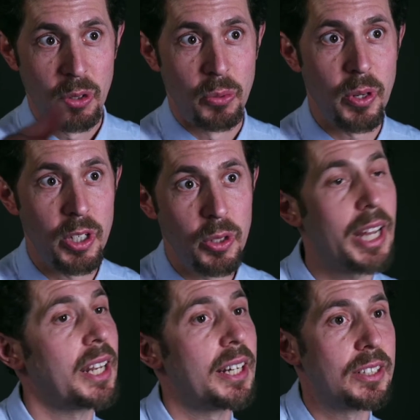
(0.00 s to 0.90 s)
where you
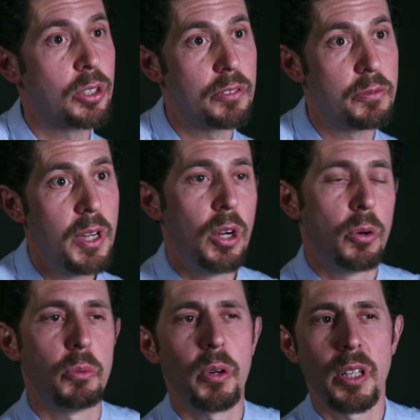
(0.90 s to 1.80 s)
gotta sort of,
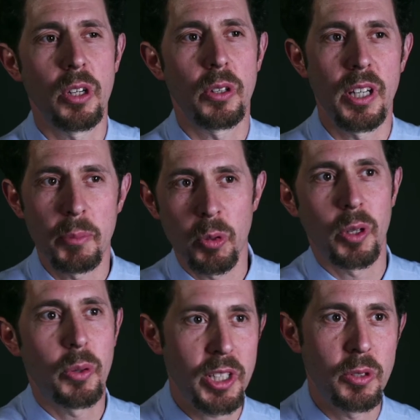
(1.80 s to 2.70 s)
the number one
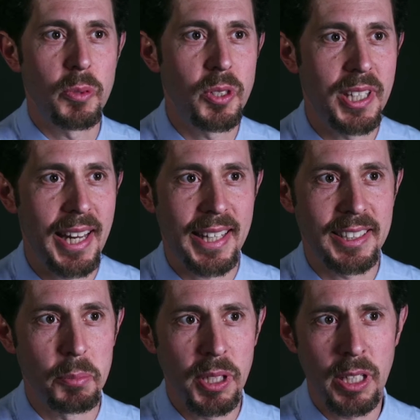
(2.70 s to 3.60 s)
question we used to get asked
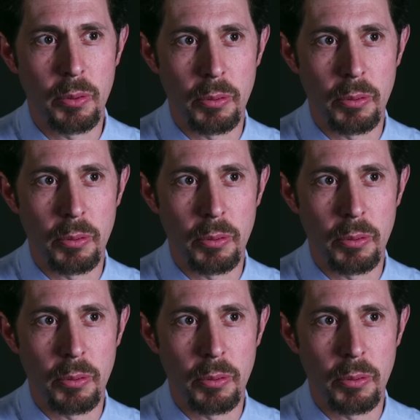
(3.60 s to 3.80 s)
in the beginning,